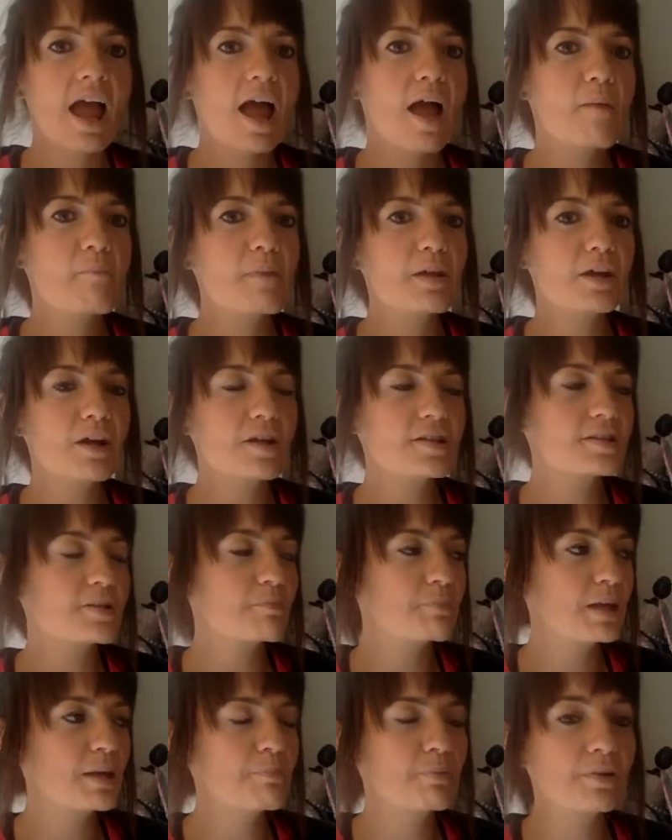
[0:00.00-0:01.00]
And because the
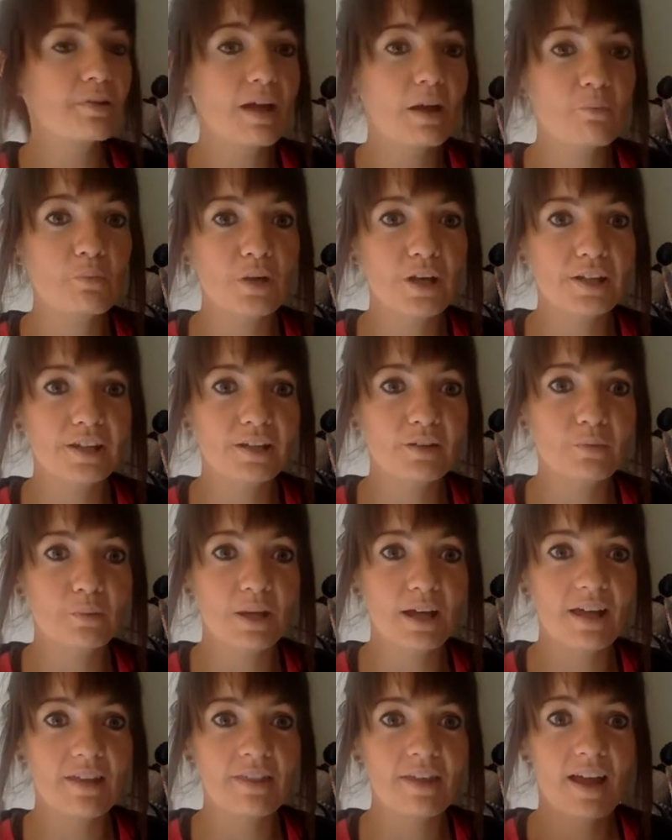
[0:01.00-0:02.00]
people that I'm working
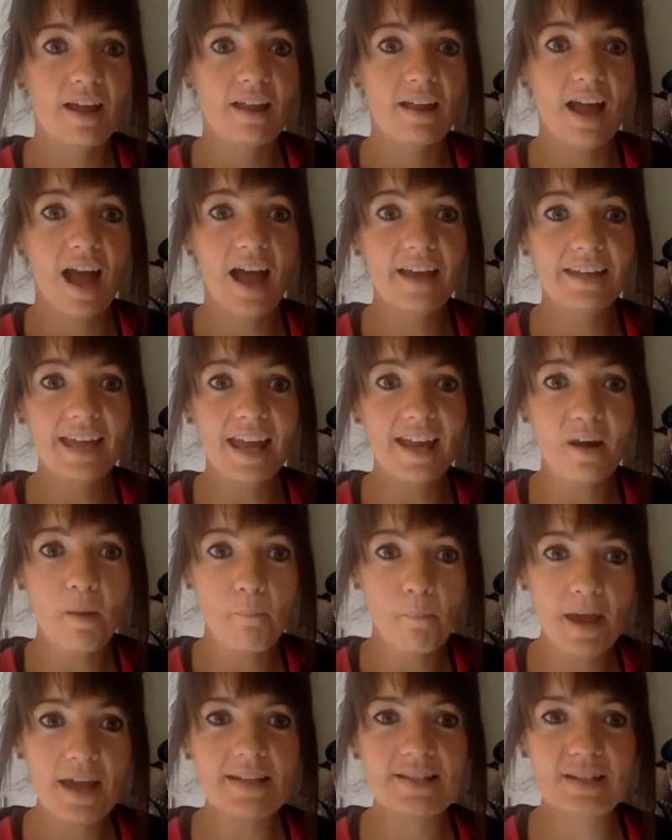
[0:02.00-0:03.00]
with are getting
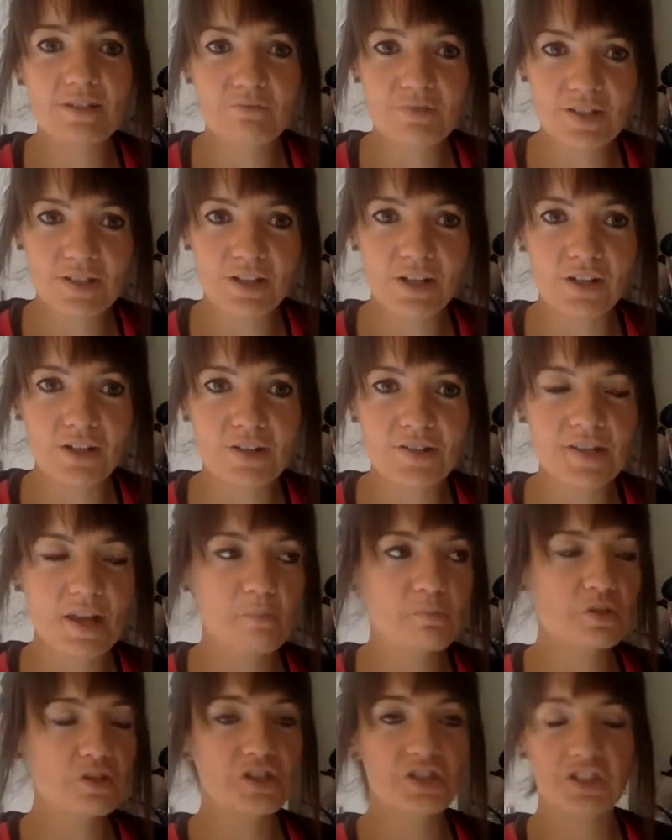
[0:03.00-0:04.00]
amazing results,
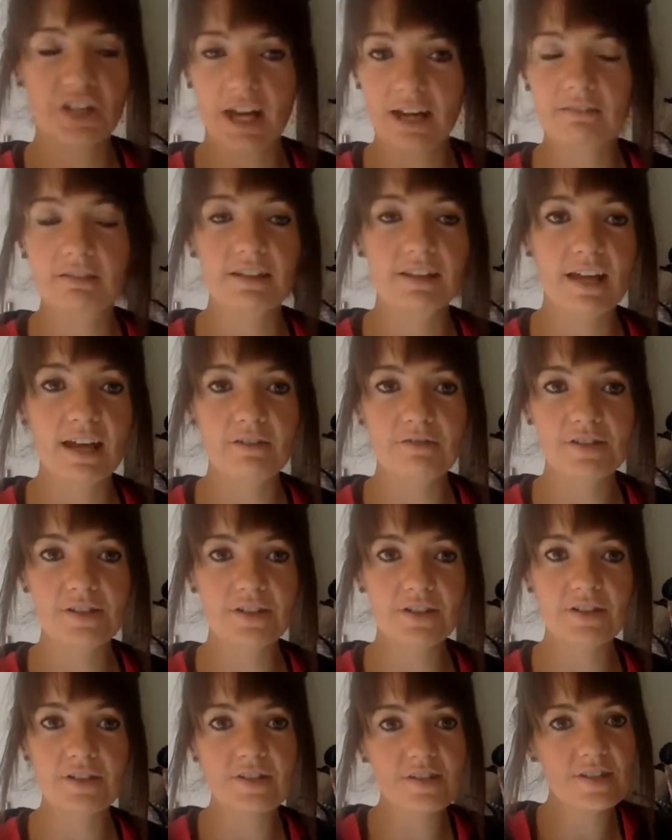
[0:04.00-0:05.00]
I'm just sharing their
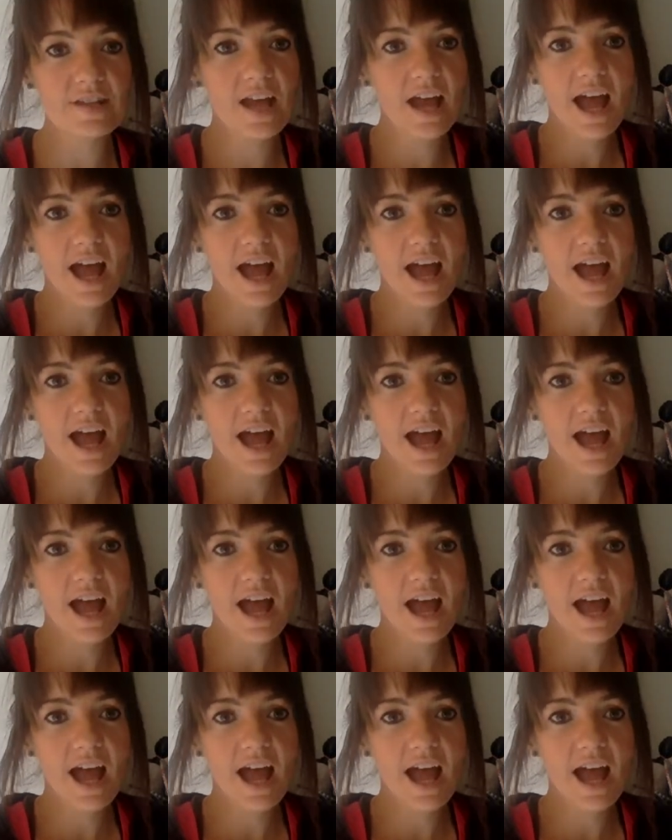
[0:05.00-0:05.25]
results,